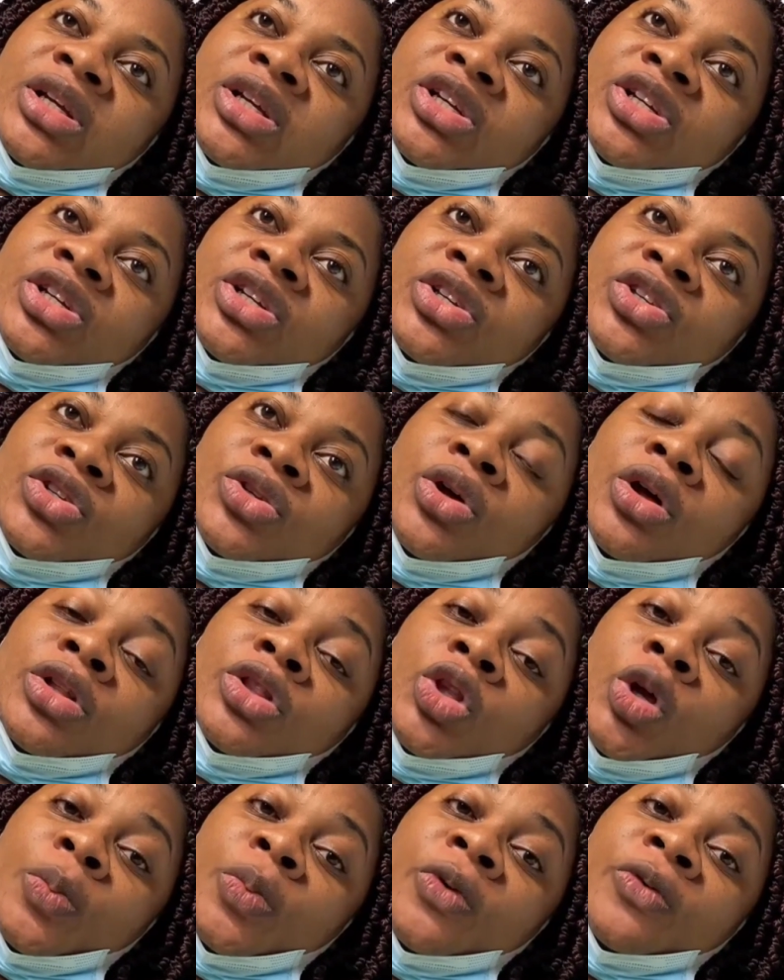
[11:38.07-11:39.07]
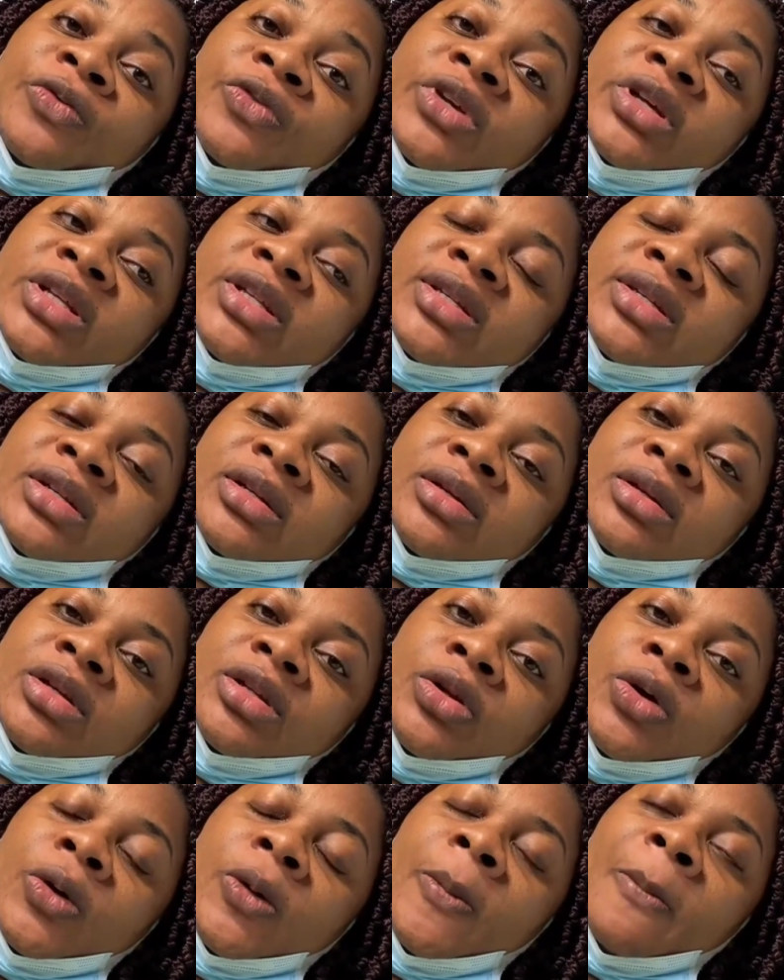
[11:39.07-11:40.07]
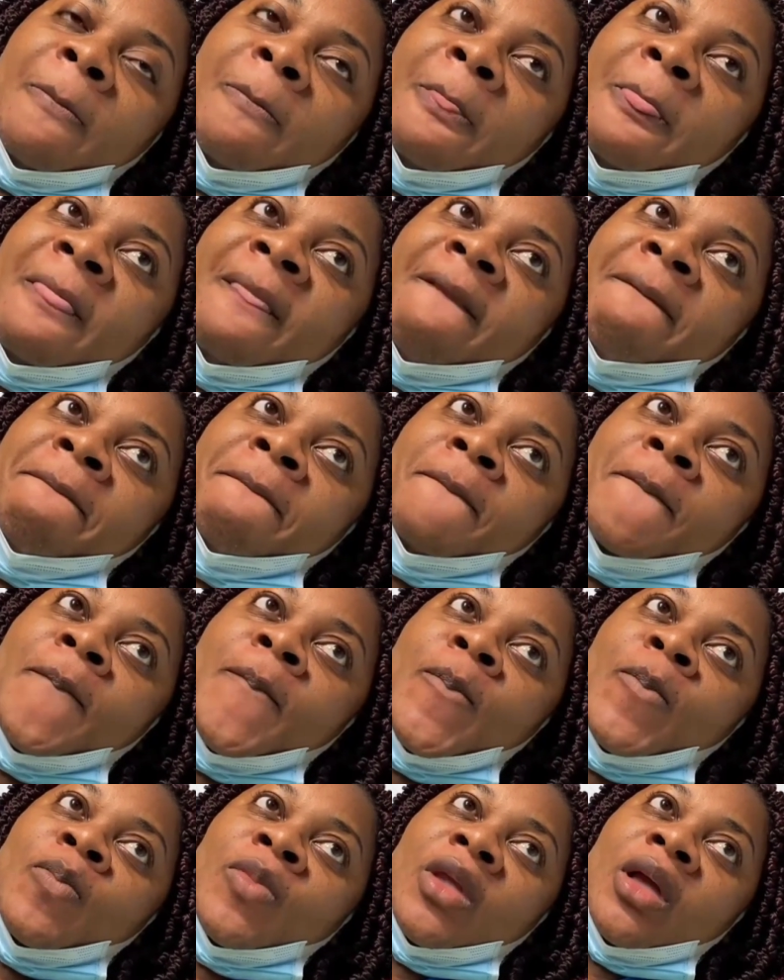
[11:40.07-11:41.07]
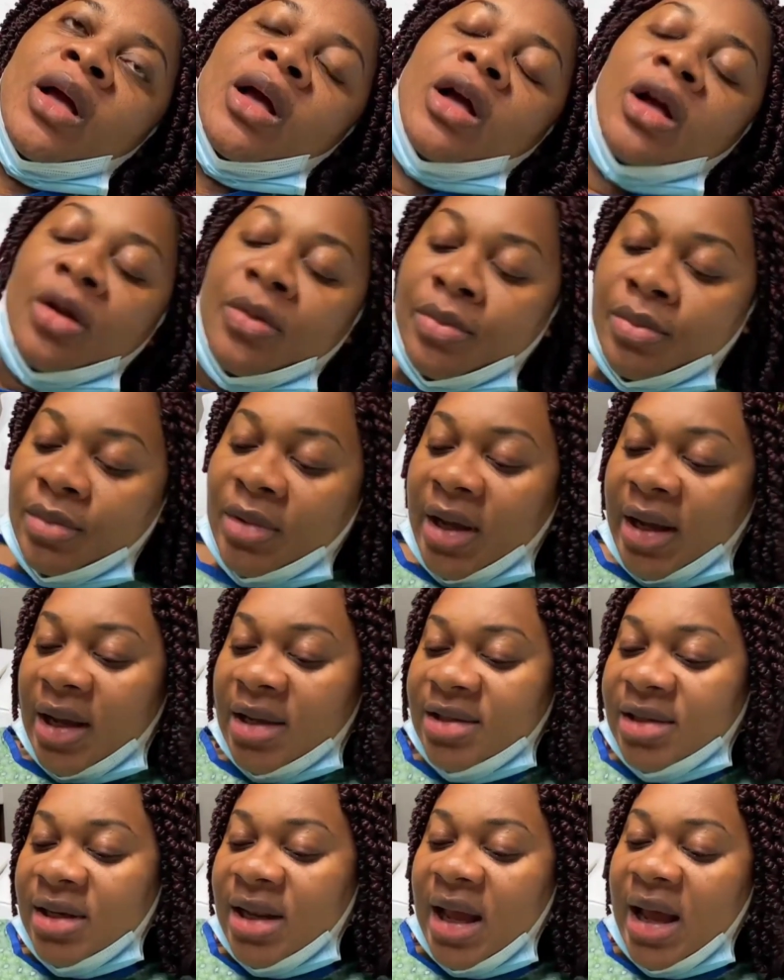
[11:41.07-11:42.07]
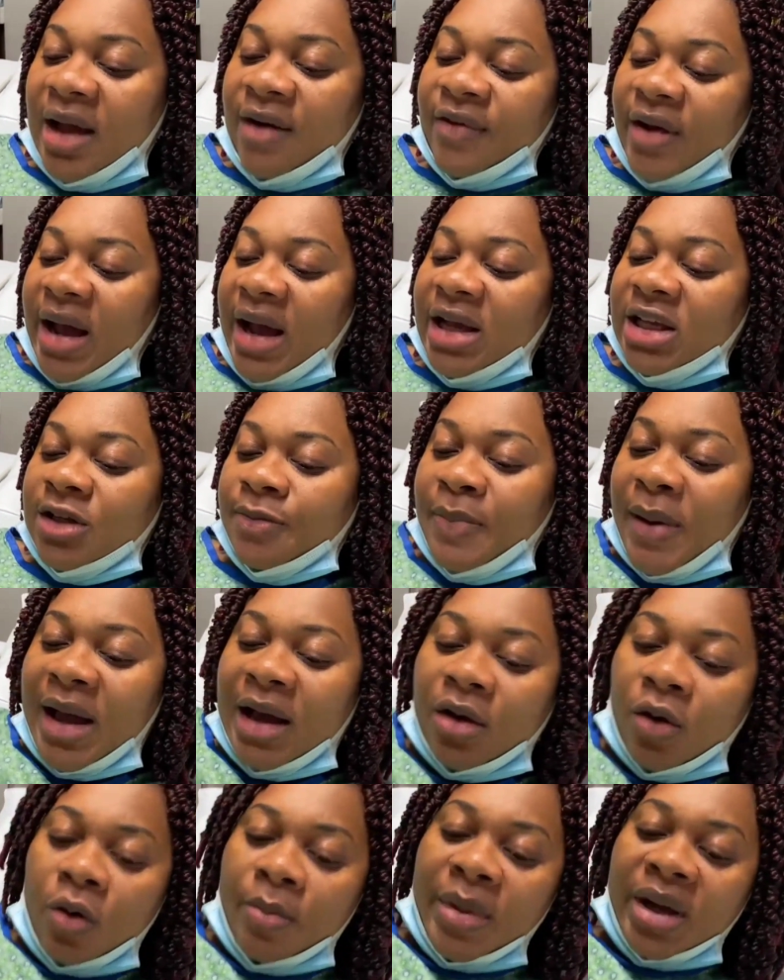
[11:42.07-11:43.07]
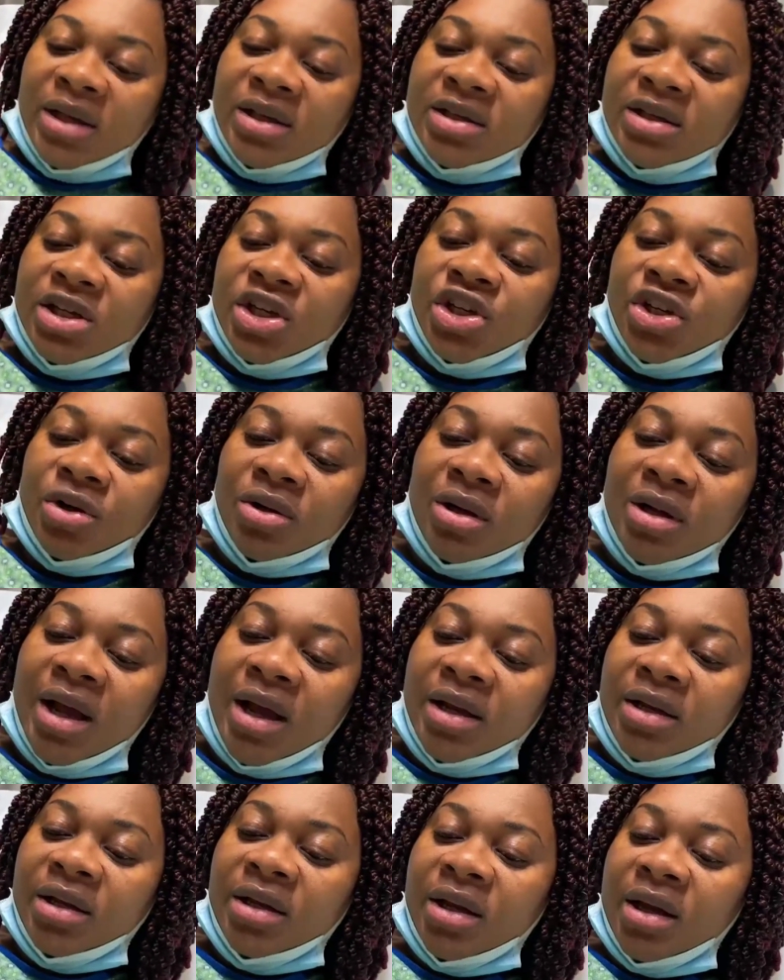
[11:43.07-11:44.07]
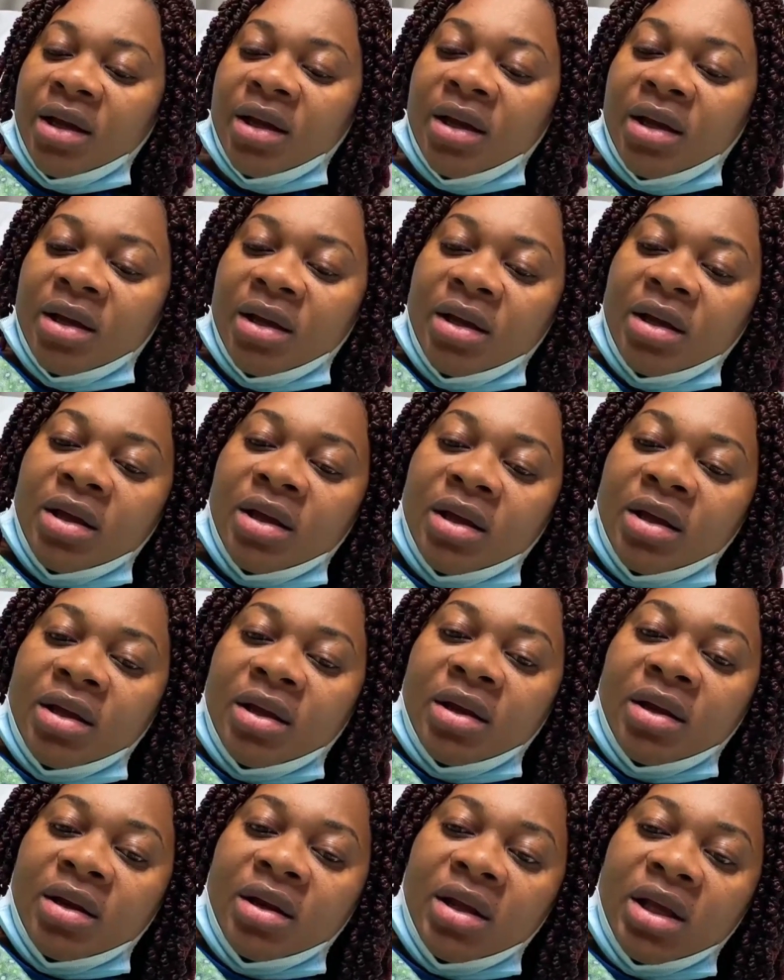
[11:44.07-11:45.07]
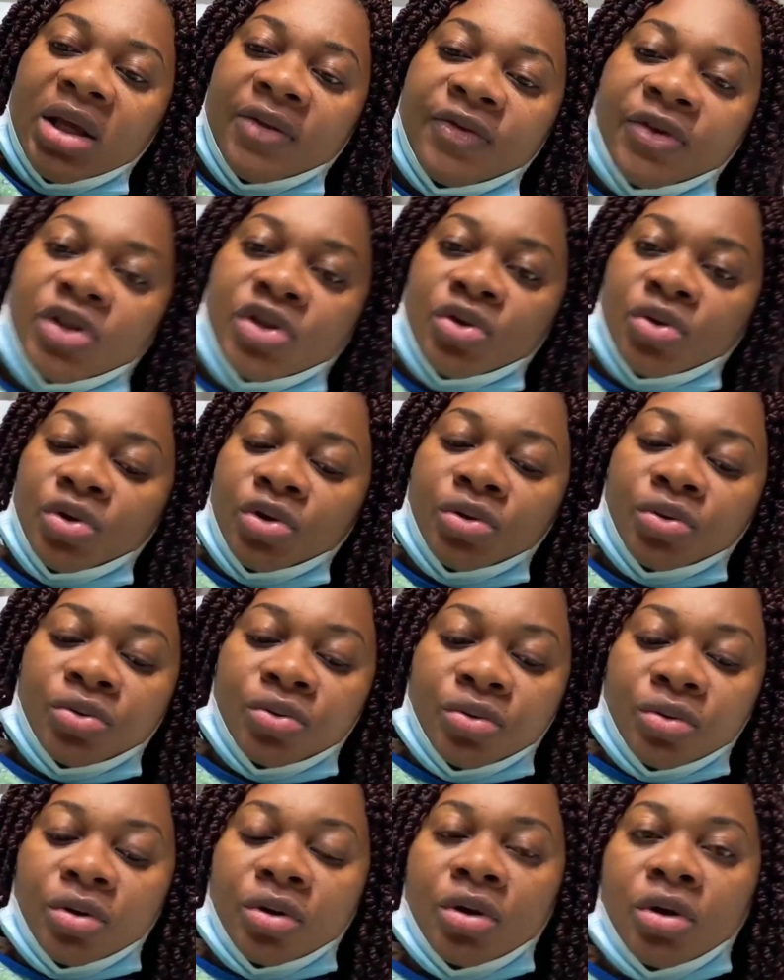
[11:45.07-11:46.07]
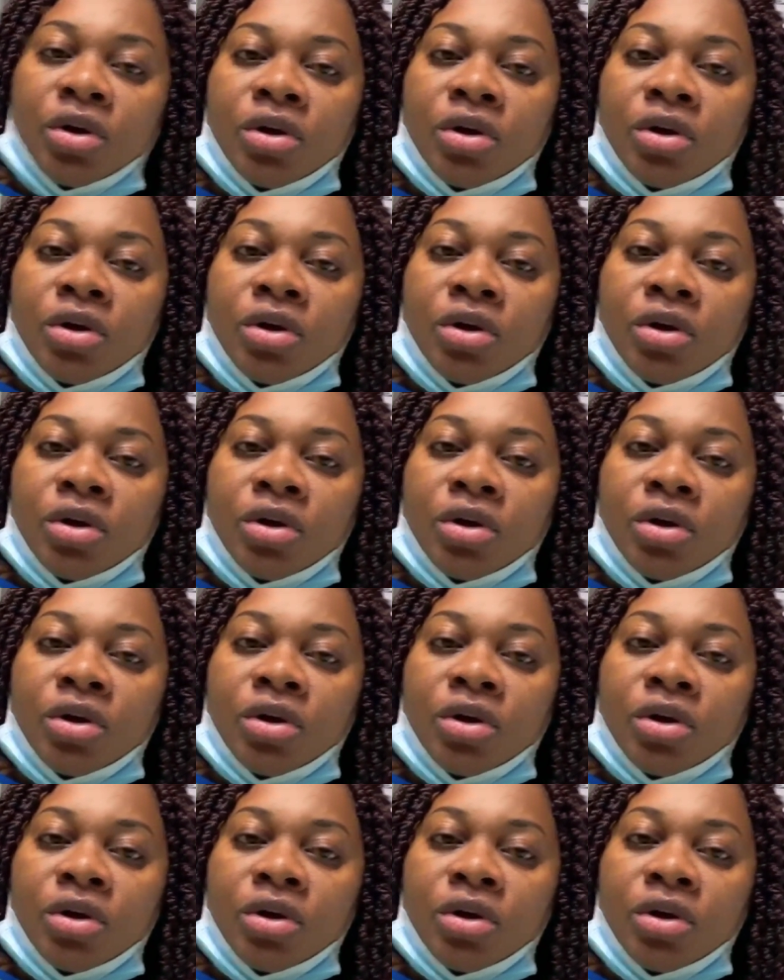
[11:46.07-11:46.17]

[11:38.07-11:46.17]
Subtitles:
She's so on top of it, you know. Like I said, I have ice pack on my incision line here. They give it to you.